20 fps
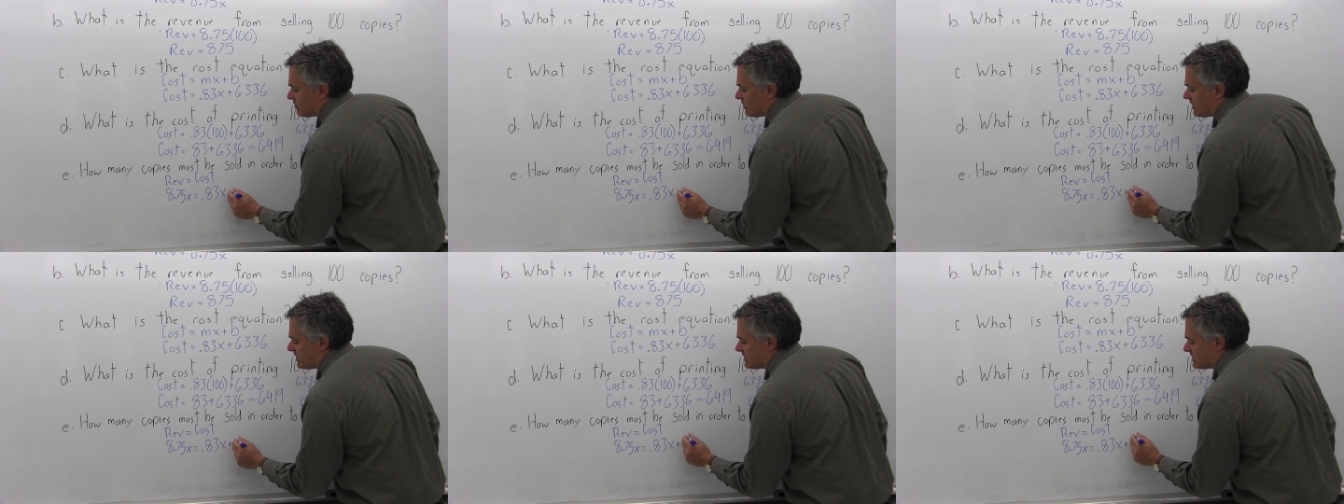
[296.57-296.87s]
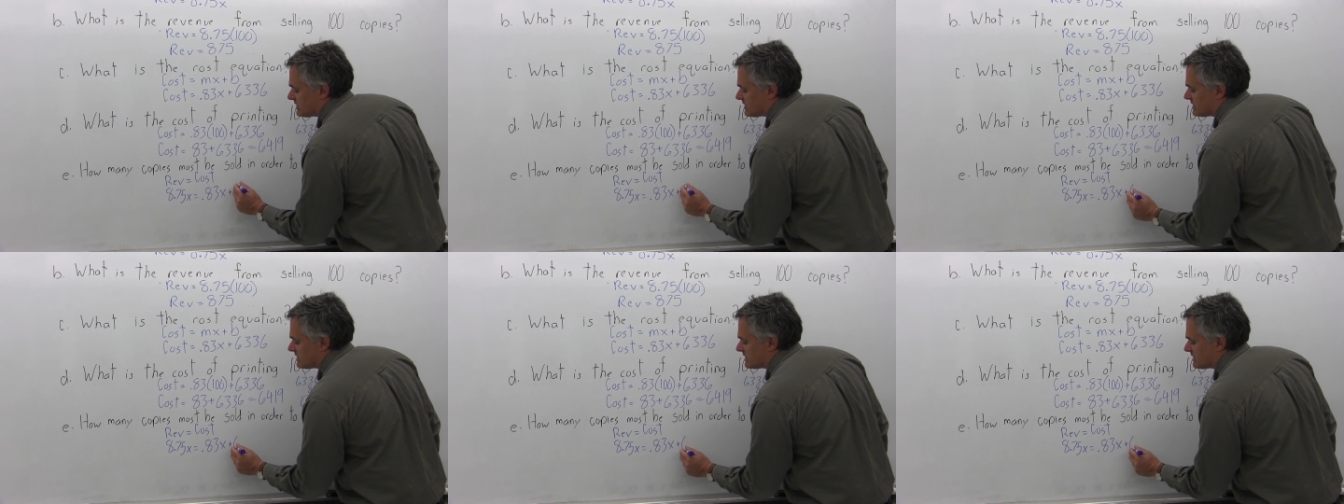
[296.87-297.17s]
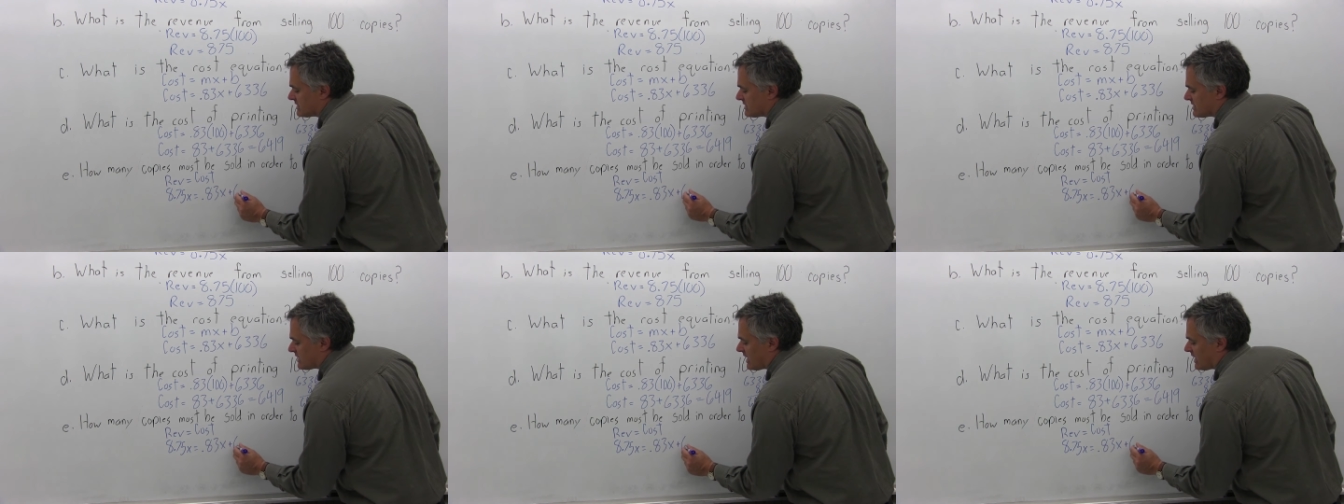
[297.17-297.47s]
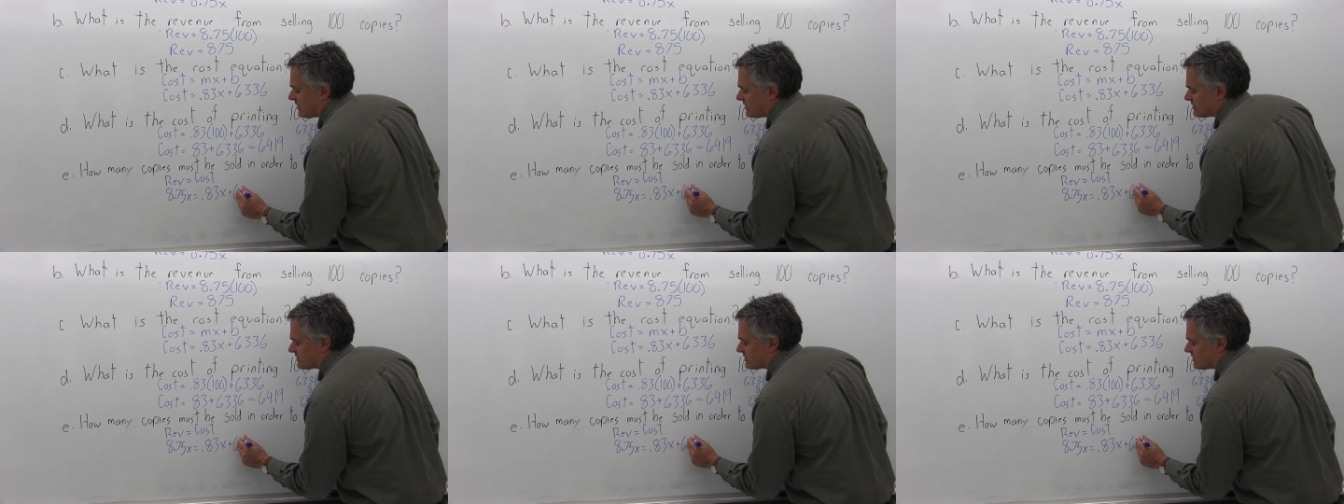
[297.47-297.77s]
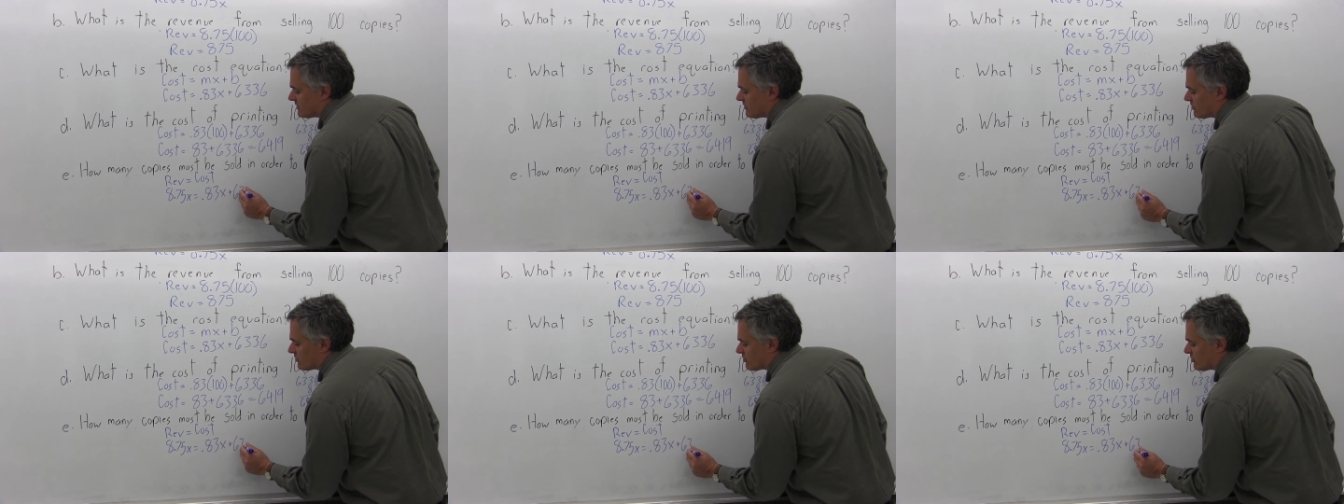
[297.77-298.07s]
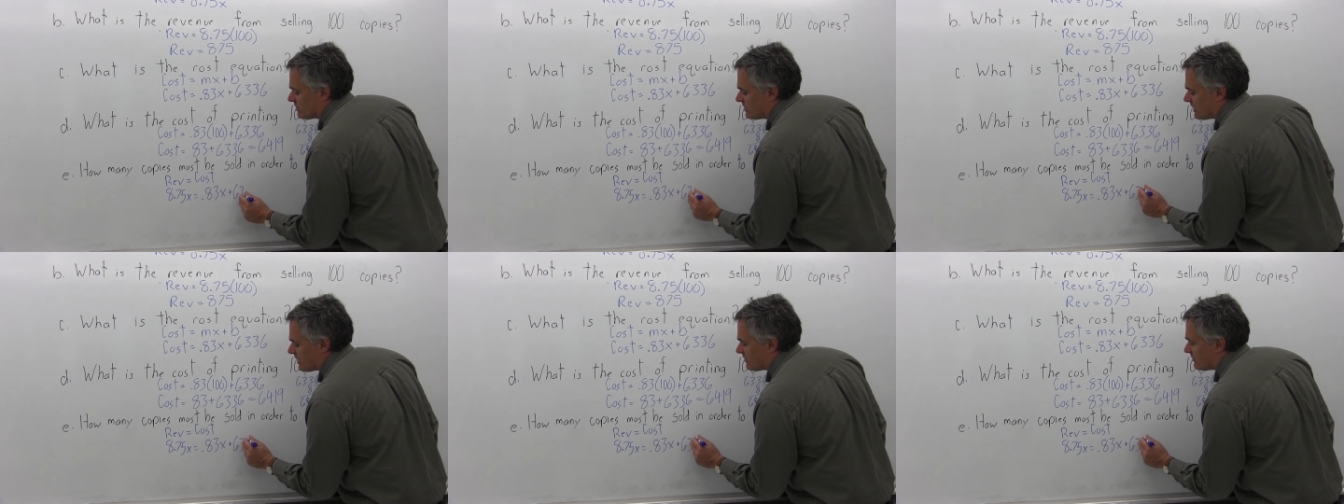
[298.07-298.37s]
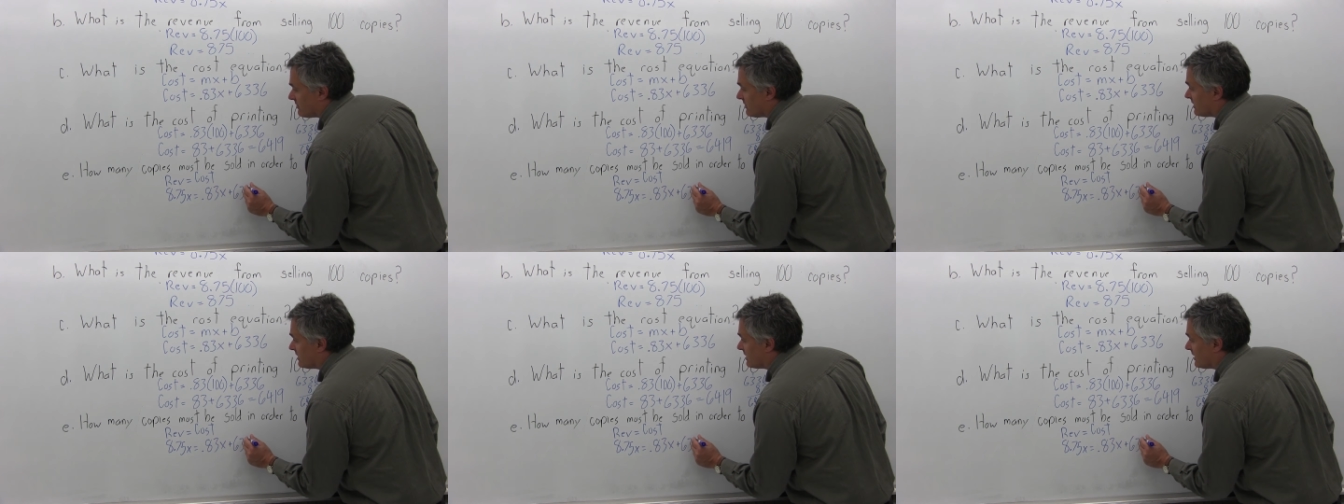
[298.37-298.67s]
plus
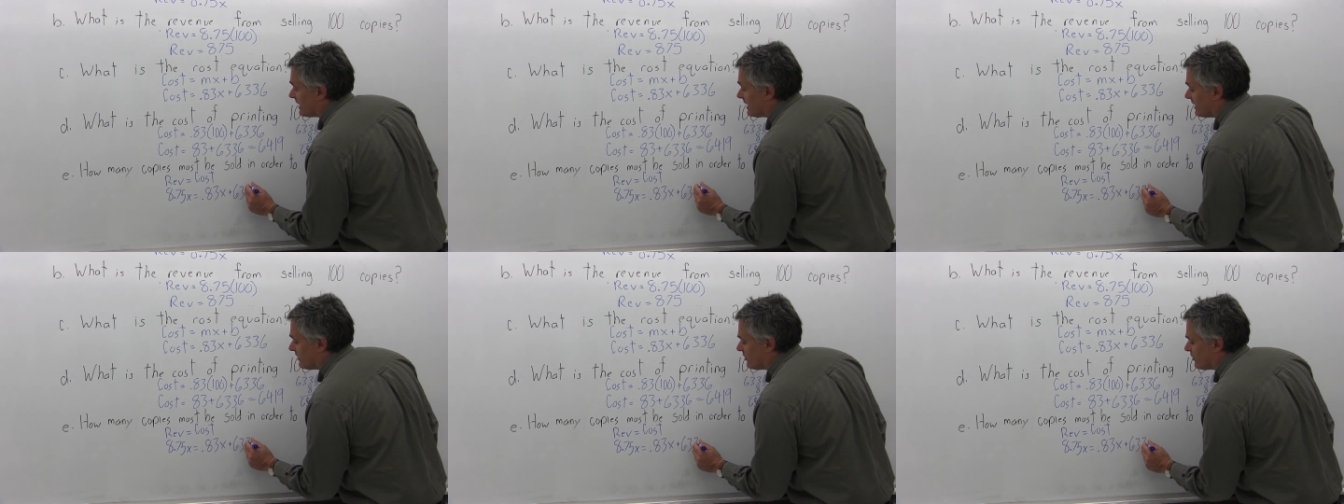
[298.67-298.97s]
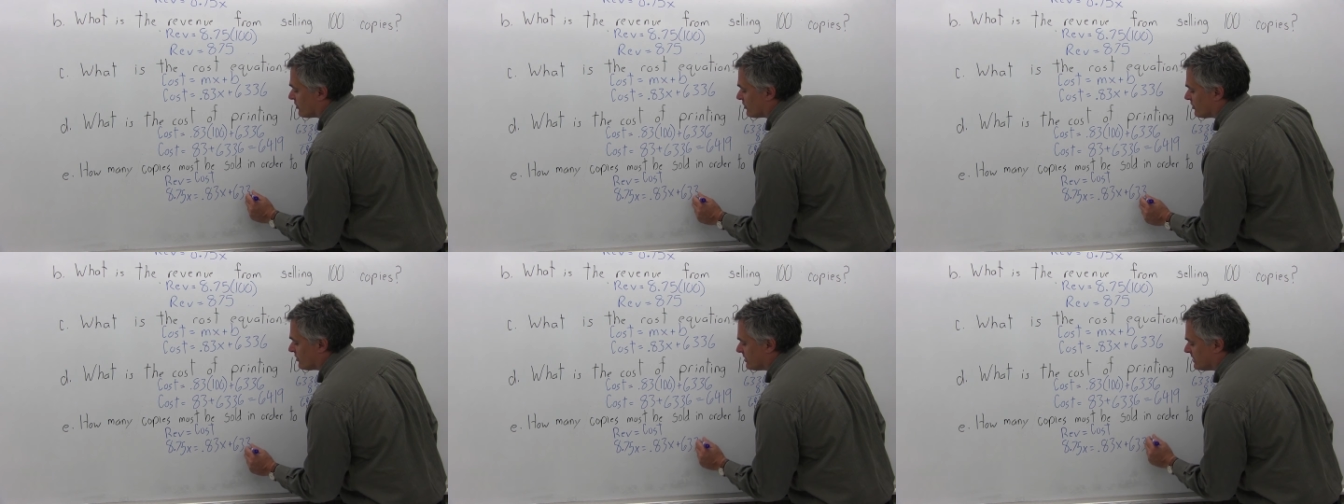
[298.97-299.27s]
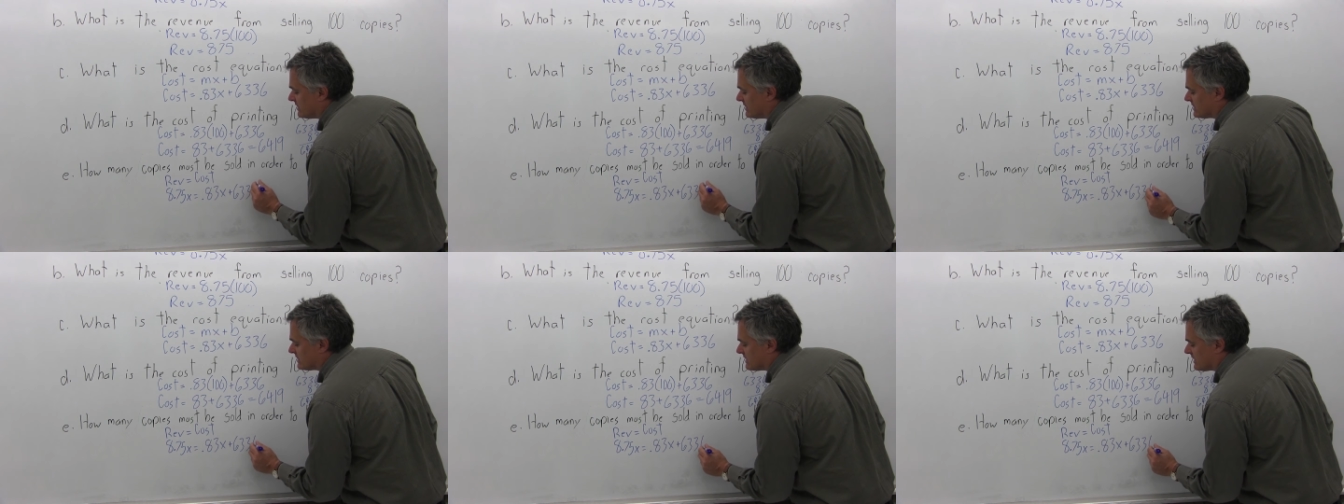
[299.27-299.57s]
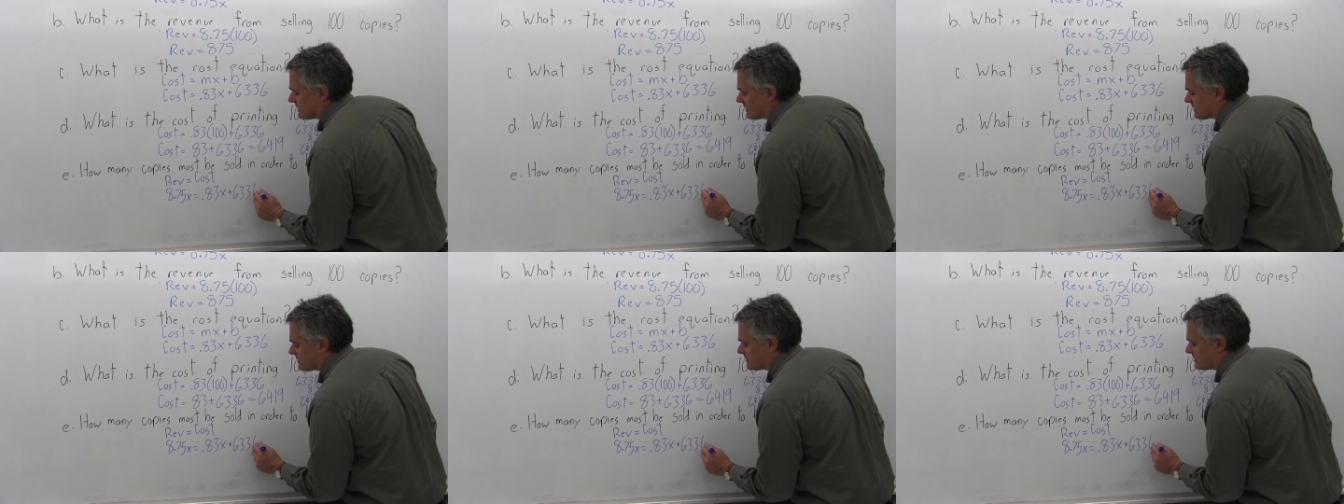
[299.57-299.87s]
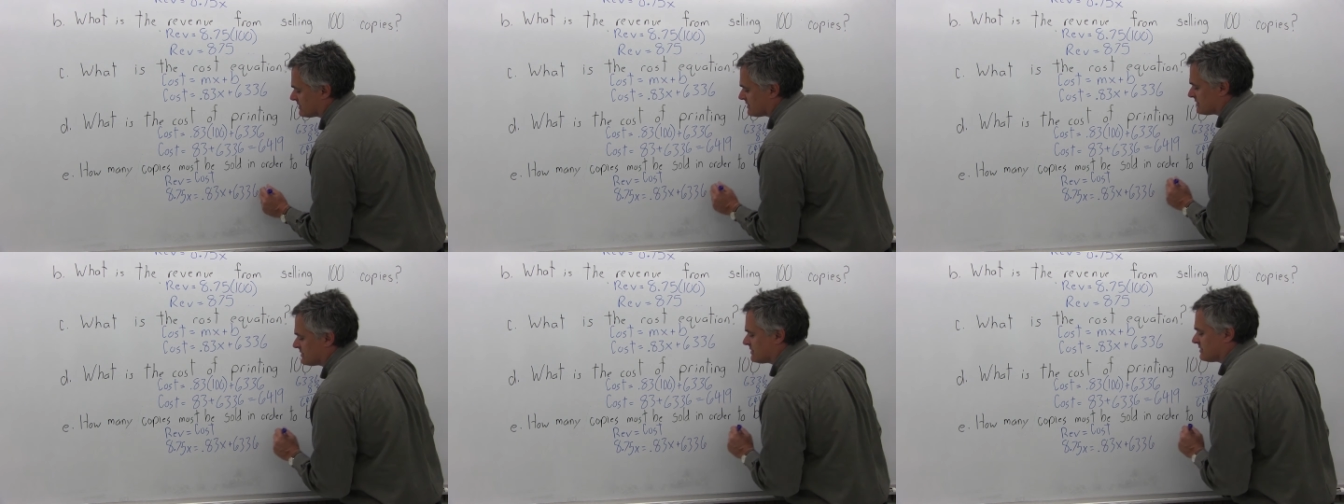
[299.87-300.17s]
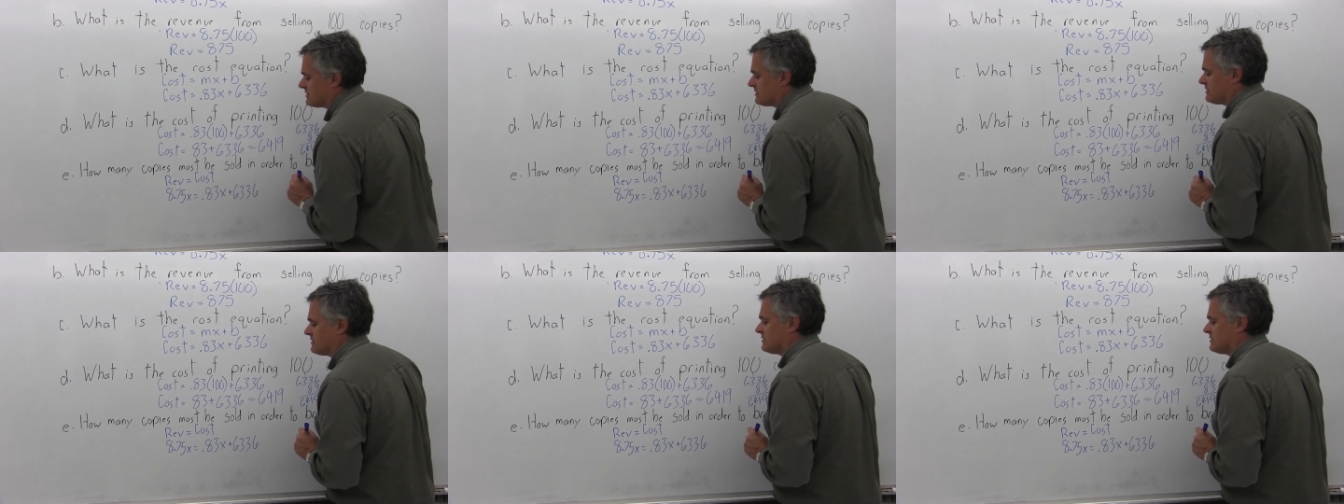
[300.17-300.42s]
6,336.